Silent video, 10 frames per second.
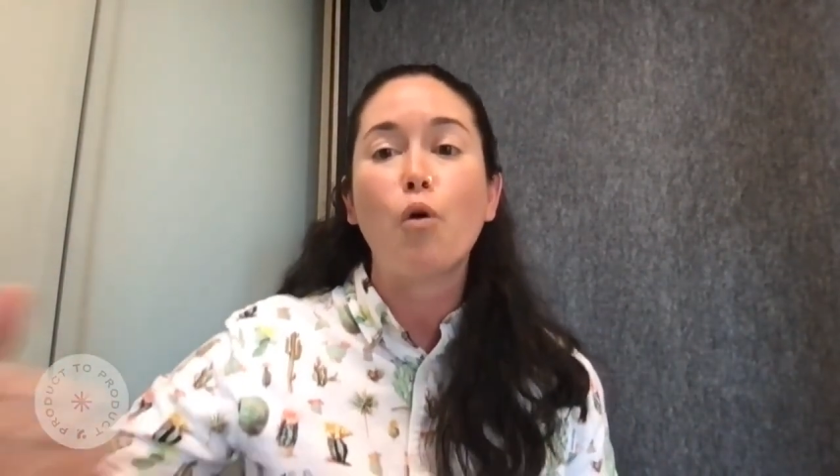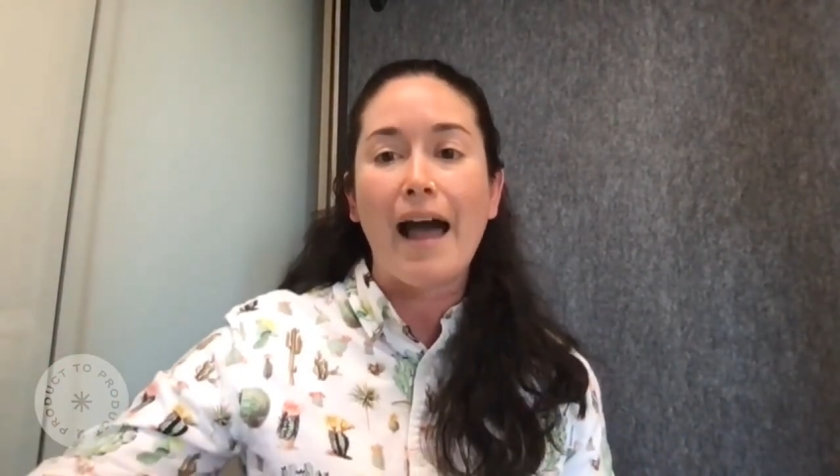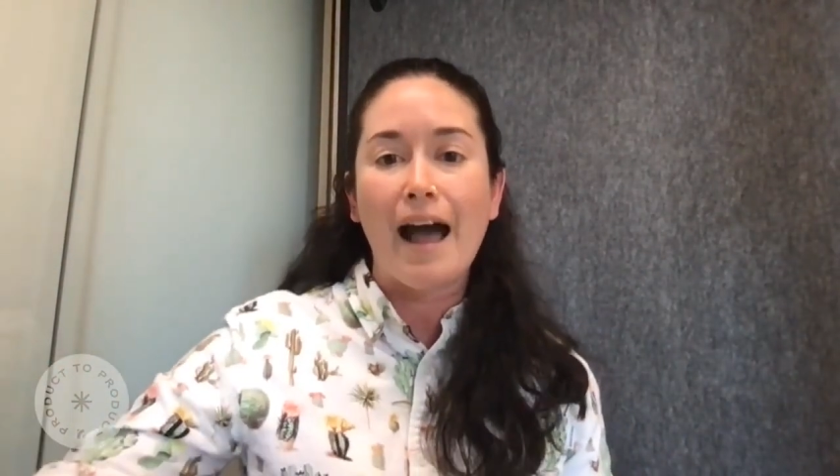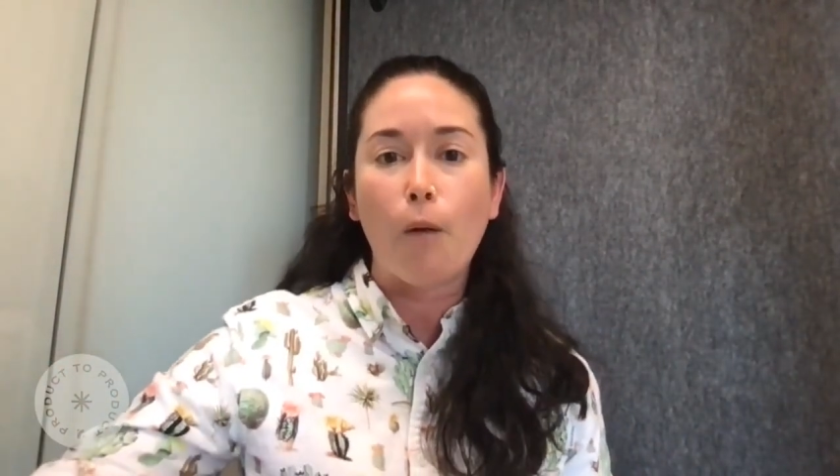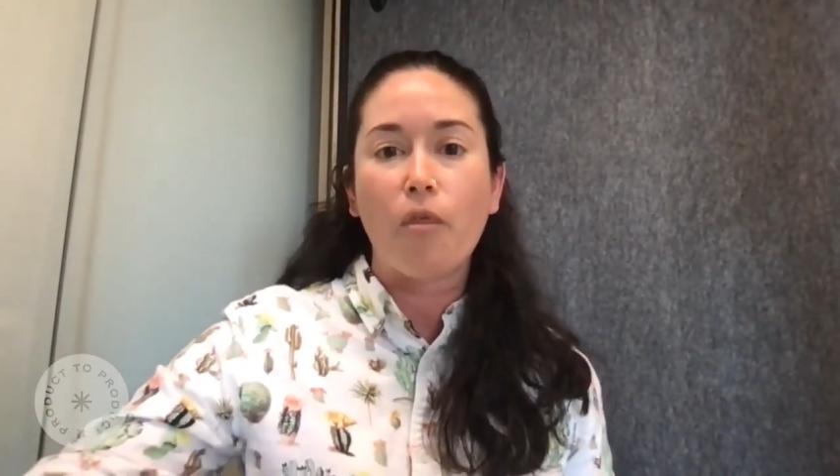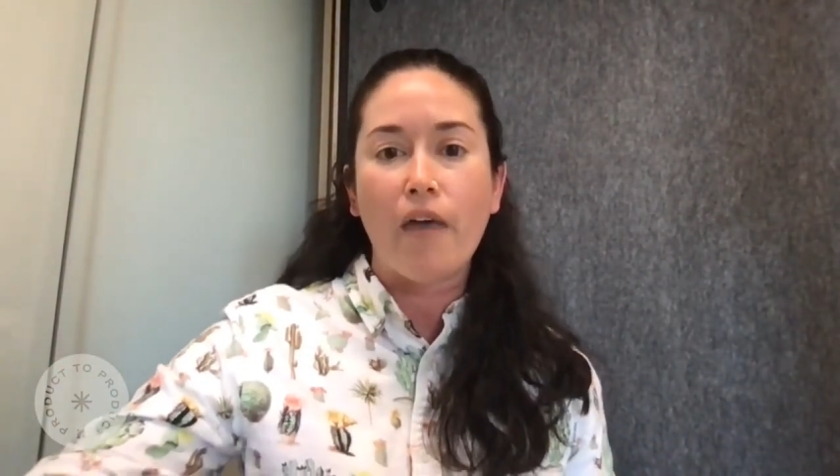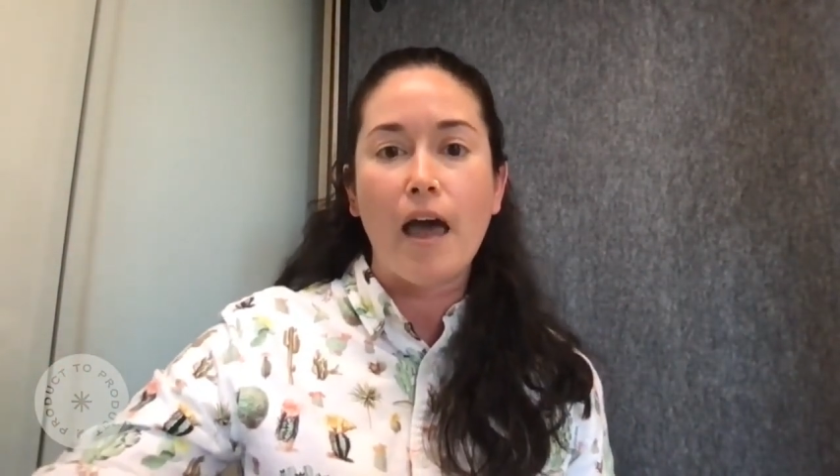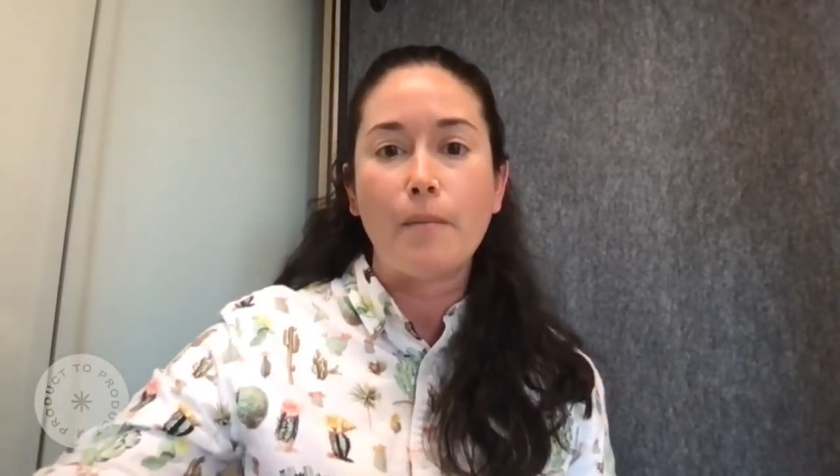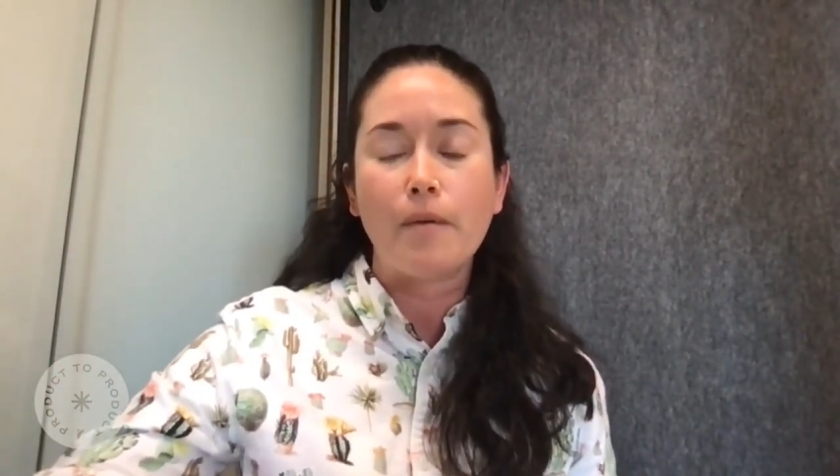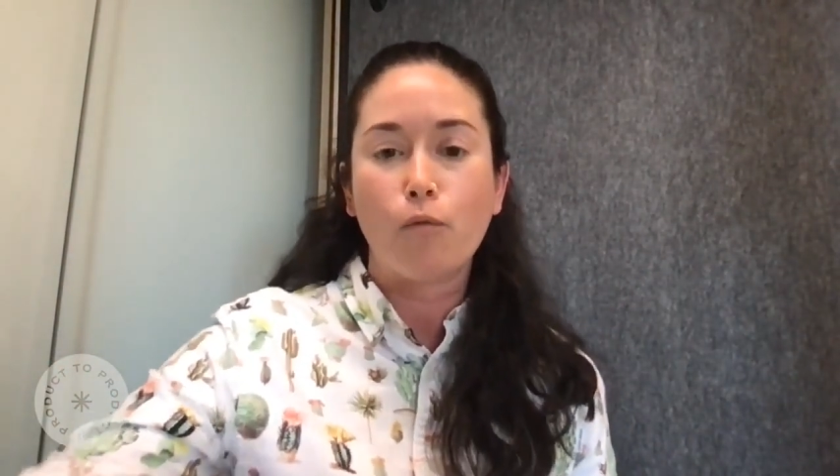help
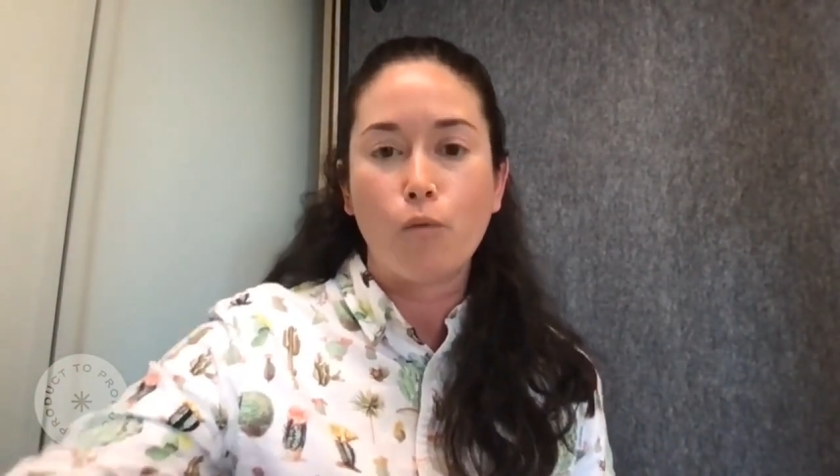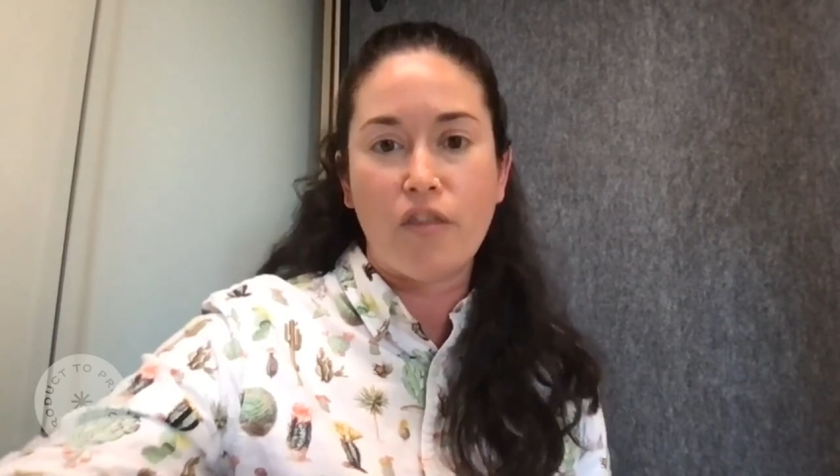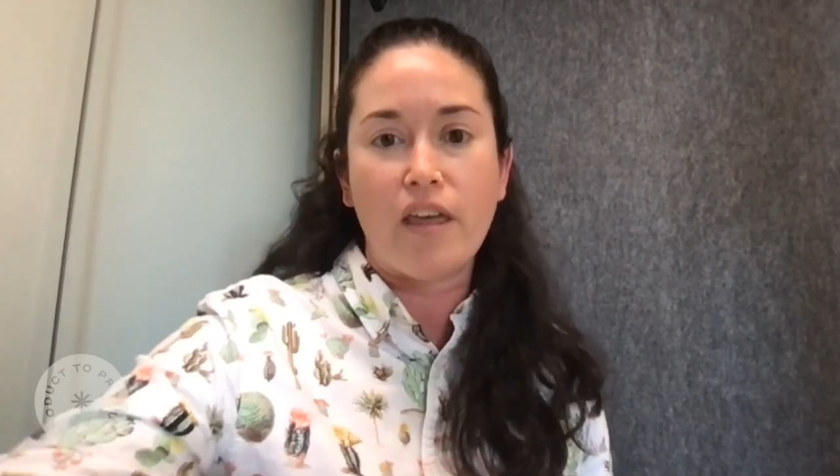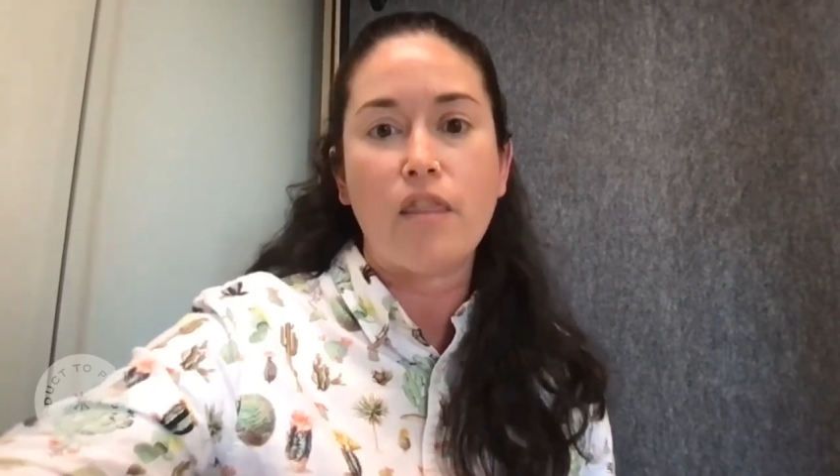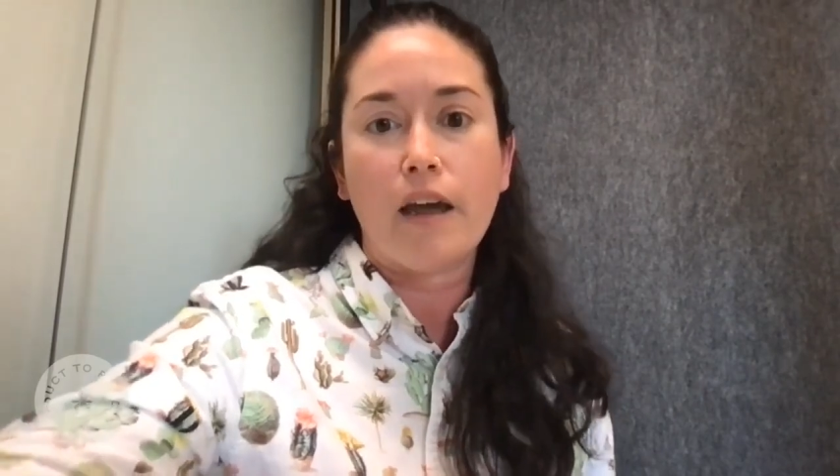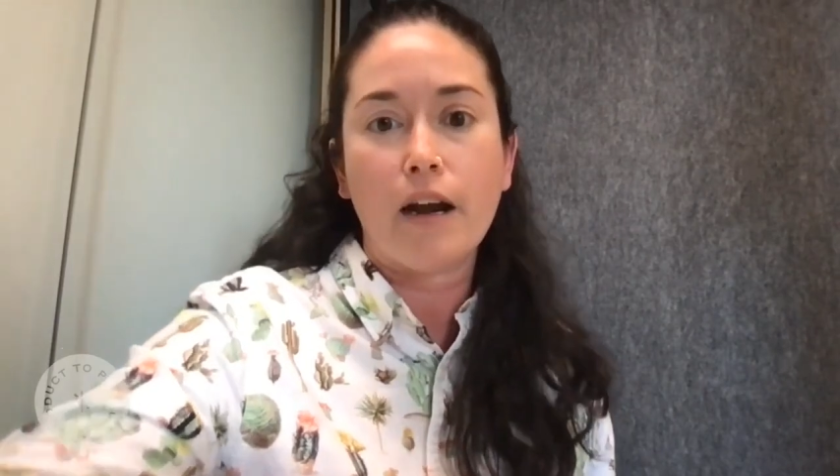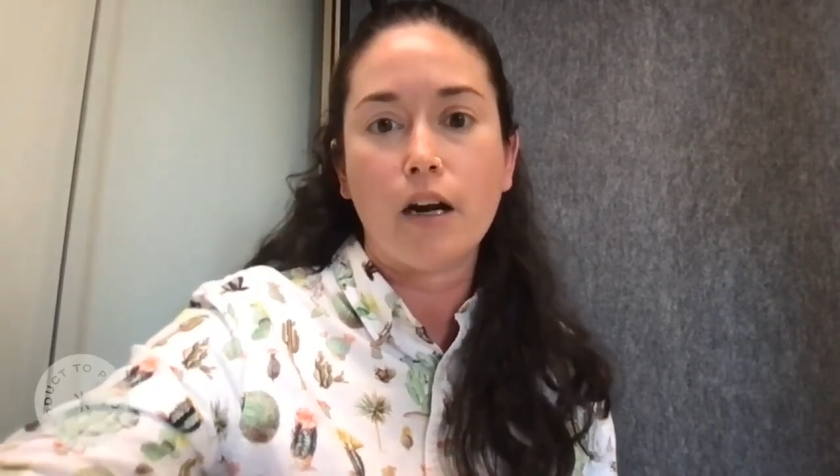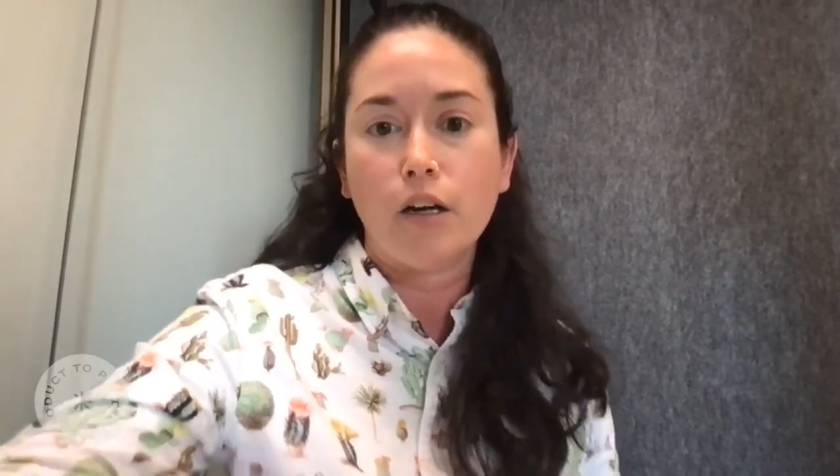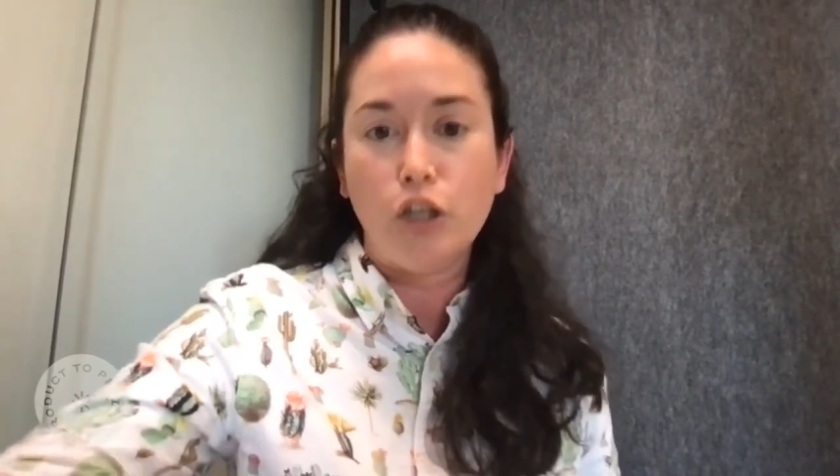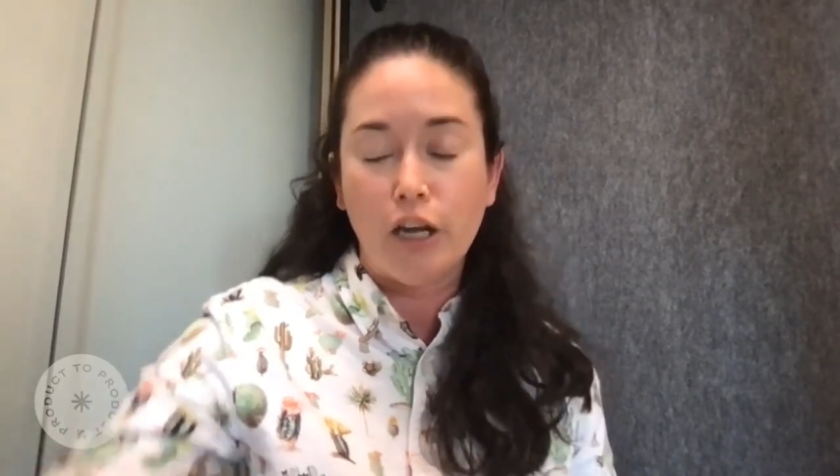them within their,